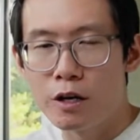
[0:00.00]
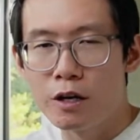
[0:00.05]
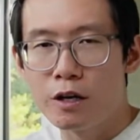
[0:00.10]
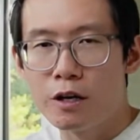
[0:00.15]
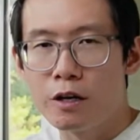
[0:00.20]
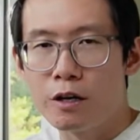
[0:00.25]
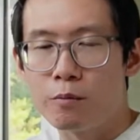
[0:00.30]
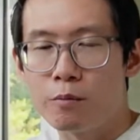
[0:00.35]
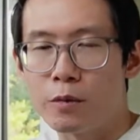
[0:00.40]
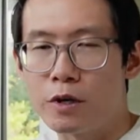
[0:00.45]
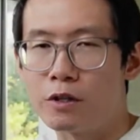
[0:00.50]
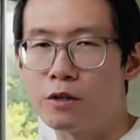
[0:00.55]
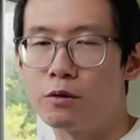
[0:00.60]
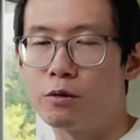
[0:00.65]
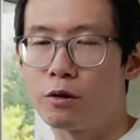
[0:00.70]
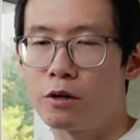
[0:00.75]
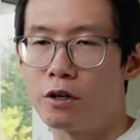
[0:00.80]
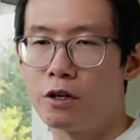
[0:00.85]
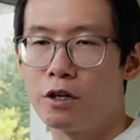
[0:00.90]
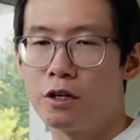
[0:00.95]
but
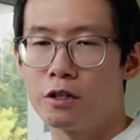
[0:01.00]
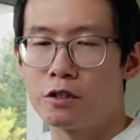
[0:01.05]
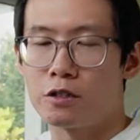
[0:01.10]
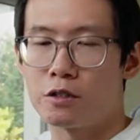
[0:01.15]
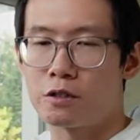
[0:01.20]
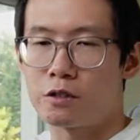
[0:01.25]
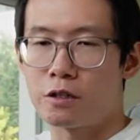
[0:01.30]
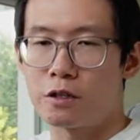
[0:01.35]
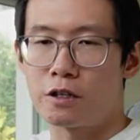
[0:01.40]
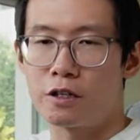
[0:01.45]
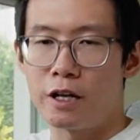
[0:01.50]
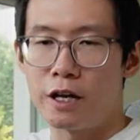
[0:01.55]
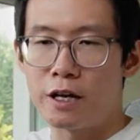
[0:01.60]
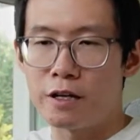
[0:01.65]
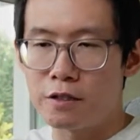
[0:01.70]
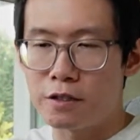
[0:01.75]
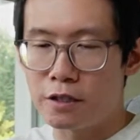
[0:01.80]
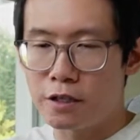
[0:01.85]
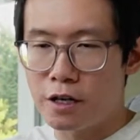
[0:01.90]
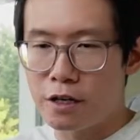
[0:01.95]
you're just
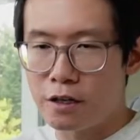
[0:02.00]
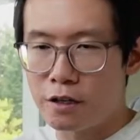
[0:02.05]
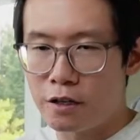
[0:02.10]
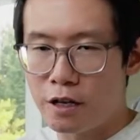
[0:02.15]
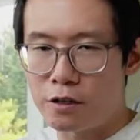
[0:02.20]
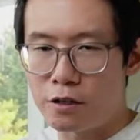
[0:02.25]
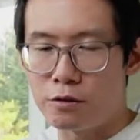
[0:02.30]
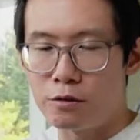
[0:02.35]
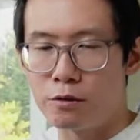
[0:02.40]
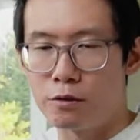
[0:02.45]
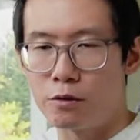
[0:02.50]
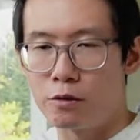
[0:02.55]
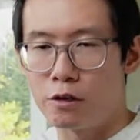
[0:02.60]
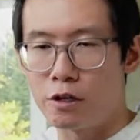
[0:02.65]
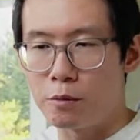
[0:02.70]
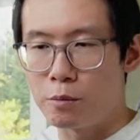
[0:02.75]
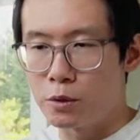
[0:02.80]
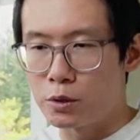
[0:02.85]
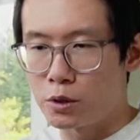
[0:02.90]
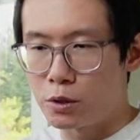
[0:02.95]
glancing at it and you're
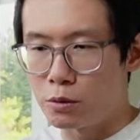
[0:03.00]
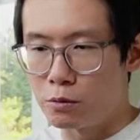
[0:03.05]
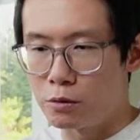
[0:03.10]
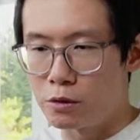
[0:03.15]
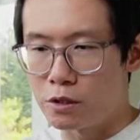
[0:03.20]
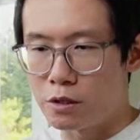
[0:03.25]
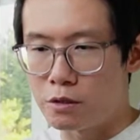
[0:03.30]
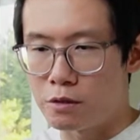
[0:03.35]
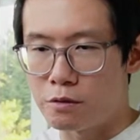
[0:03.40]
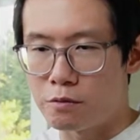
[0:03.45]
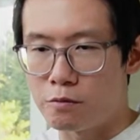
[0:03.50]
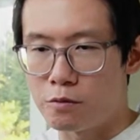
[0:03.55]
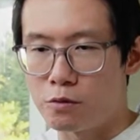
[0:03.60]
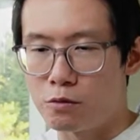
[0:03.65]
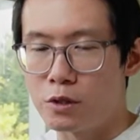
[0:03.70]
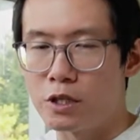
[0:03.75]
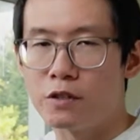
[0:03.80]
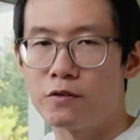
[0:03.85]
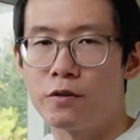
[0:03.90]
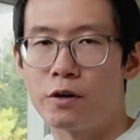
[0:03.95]
able to just
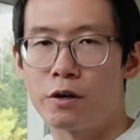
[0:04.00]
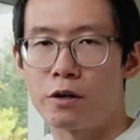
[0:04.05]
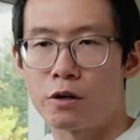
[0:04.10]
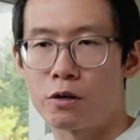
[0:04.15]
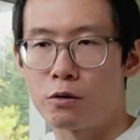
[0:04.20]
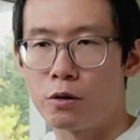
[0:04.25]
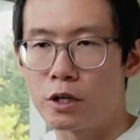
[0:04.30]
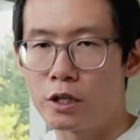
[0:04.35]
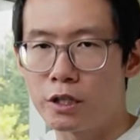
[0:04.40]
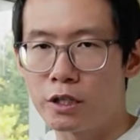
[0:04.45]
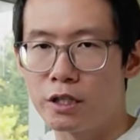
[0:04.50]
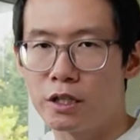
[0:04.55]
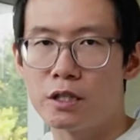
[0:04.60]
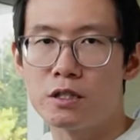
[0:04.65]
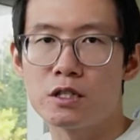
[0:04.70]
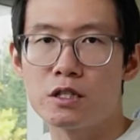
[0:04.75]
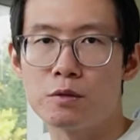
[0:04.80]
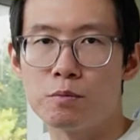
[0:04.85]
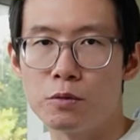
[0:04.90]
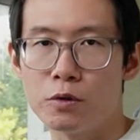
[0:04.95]
read very quickly and
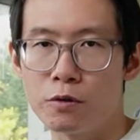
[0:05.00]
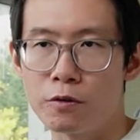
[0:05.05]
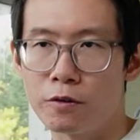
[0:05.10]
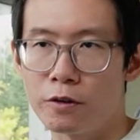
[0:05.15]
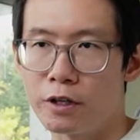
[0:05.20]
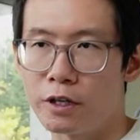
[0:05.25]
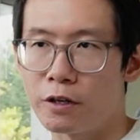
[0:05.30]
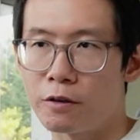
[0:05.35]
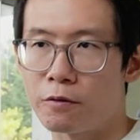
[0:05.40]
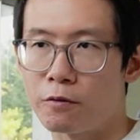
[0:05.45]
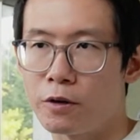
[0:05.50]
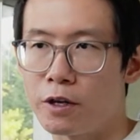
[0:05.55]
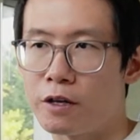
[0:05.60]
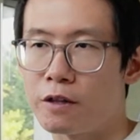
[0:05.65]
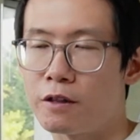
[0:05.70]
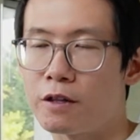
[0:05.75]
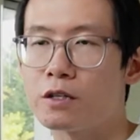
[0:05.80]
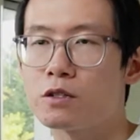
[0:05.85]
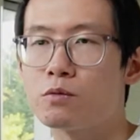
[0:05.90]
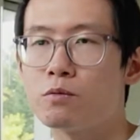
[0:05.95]
smoothly, right?
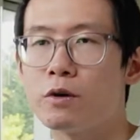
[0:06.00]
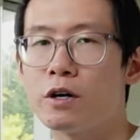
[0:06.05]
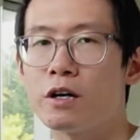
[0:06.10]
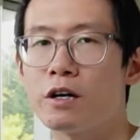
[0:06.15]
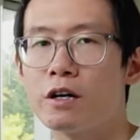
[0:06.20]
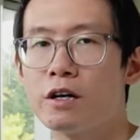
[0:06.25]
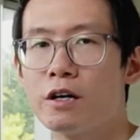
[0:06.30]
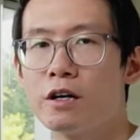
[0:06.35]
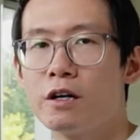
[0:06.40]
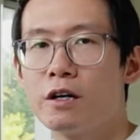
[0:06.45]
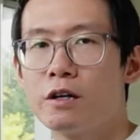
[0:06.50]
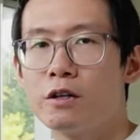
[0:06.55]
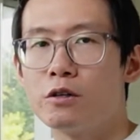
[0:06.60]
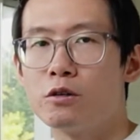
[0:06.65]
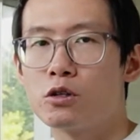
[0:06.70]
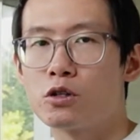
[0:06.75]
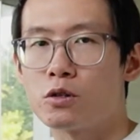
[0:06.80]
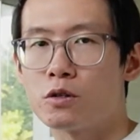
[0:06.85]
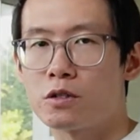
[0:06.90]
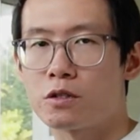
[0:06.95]
That's why you
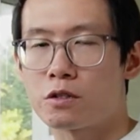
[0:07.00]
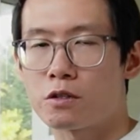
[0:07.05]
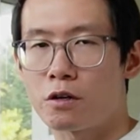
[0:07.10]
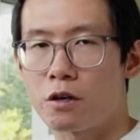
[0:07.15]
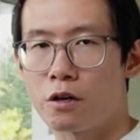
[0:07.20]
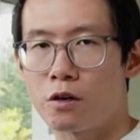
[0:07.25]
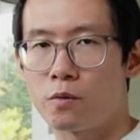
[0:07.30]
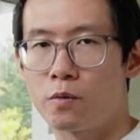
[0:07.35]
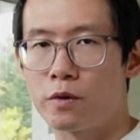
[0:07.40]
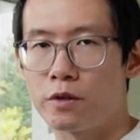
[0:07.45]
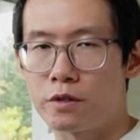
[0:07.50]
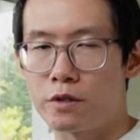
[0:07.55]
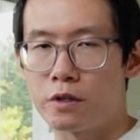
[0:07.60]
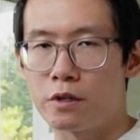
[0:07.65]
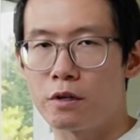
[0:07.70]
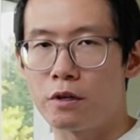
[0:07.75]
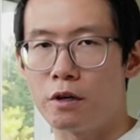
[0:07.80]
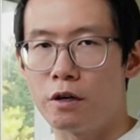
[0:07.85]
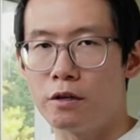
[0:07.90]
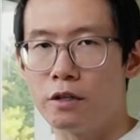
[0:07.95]
should start with
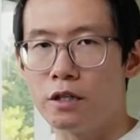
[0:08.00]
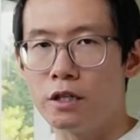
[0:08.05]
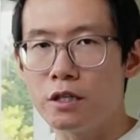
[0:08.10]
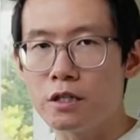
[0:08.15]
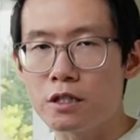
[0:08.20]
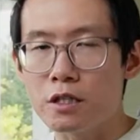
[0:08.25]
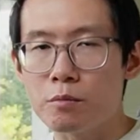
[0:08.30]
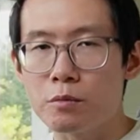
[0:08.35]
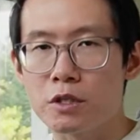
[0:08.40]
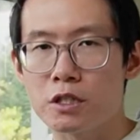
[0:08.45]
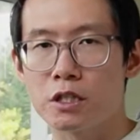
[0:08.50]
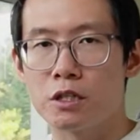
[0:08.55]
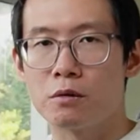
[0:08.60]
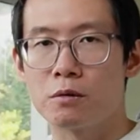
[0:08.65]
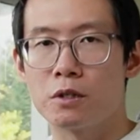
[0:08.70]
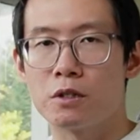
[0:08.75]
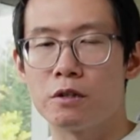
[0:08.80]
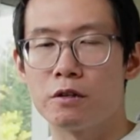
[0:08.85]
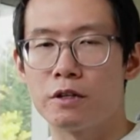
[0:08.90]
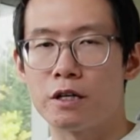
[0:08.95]
easy
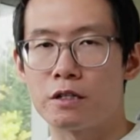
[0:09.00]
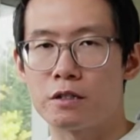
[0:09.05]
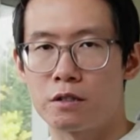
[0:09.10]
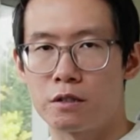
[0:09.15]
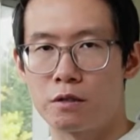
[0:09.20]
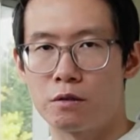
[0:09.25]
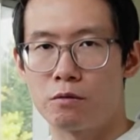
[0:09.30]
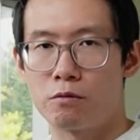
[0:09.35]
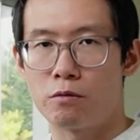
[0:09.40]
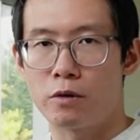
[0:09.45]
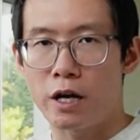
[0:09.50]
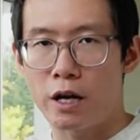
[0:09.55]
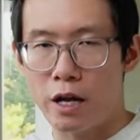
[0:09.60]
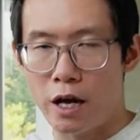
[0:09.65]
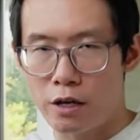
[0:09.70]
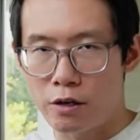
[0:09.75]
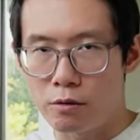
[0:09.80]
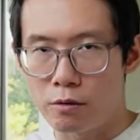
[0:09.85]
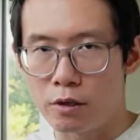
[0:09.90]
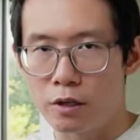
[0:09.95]
material that's right at
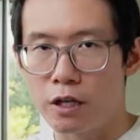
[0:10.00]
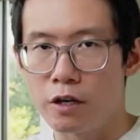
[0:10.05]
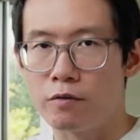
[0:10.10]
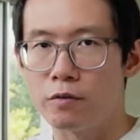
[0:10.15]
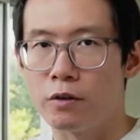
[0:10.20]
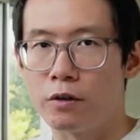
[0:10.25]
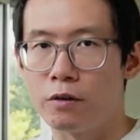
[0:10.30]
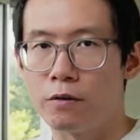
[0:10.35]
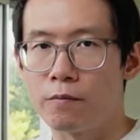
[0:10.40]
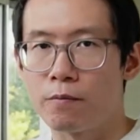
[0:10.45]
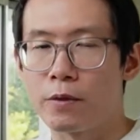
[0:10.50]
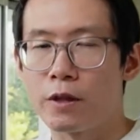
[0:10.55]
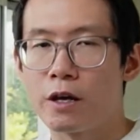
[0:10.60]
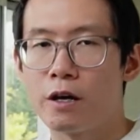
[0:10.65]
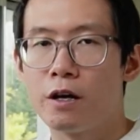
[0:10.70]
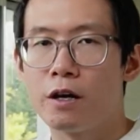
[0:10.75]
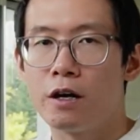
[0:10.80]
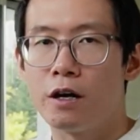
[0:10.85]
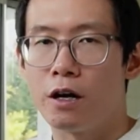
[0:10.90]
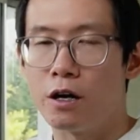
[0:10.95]
your level.
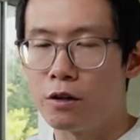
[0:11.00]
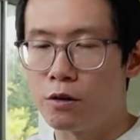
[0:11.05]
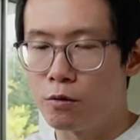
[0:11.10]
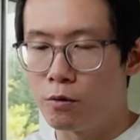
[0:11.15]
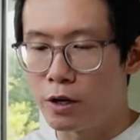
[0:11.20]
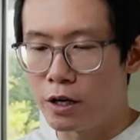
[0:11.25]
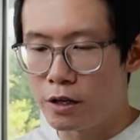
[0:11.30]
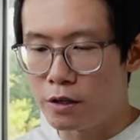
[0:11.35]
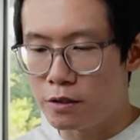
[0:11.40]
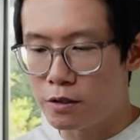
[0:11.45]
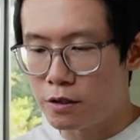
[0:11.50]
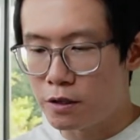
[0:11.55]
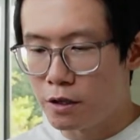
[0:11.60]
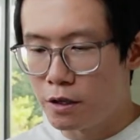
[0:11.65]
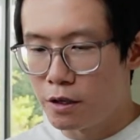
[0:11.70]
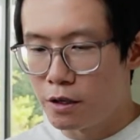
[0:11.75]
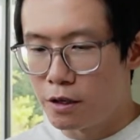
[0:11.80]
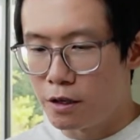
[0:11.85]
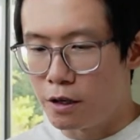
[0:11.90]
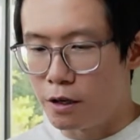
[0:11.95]
Otherwise,
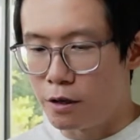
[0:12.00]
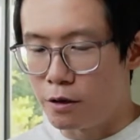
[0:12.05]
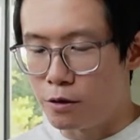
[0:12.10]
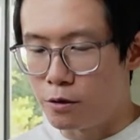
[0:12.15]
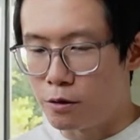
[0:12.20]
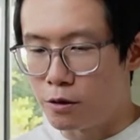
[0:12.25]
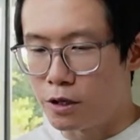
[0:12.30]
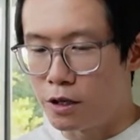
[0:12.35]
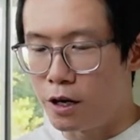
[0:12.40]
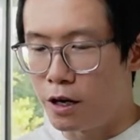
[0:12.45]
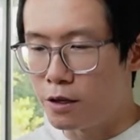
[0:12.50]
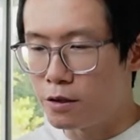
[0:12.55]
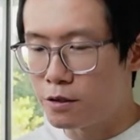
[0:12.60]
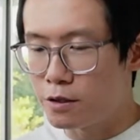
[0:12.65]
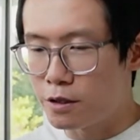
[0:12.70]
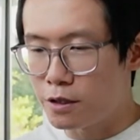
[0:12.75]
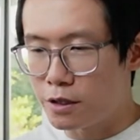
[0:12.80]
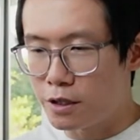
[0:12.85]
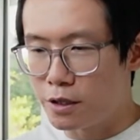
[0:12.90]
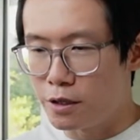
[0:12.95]
you're
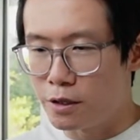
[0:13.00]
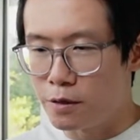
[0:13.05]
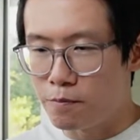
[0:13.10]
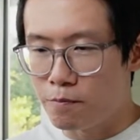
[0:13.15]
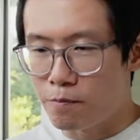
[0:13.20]
constantly